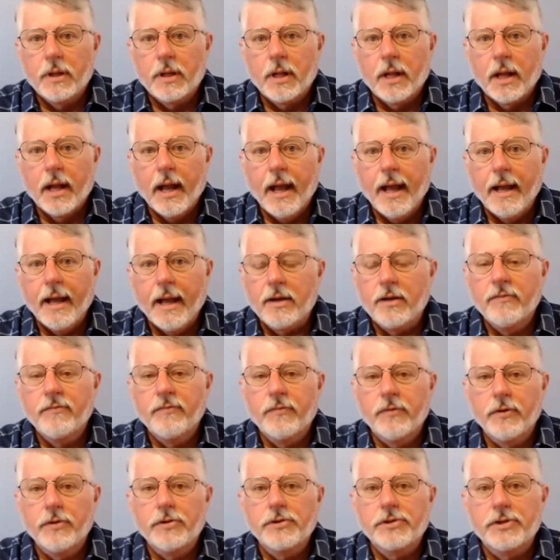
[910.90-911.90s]
At
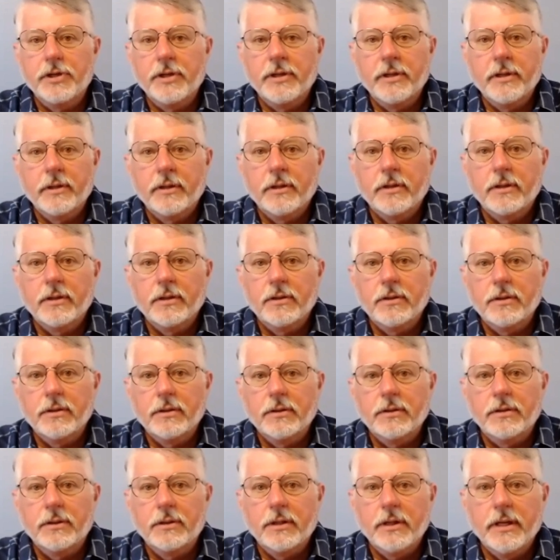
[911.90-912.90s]
conversion,
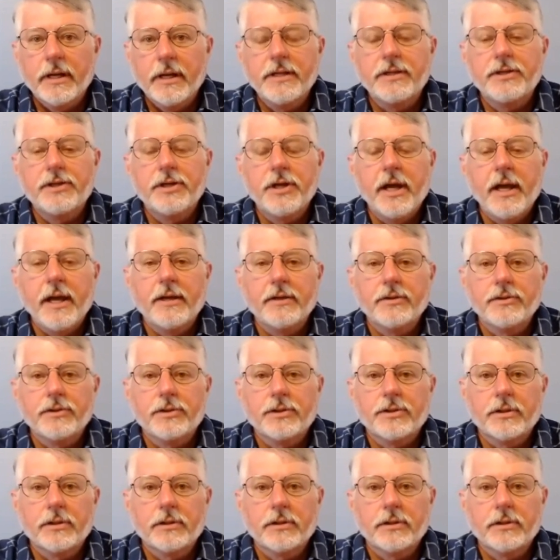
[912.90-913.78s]
it changed.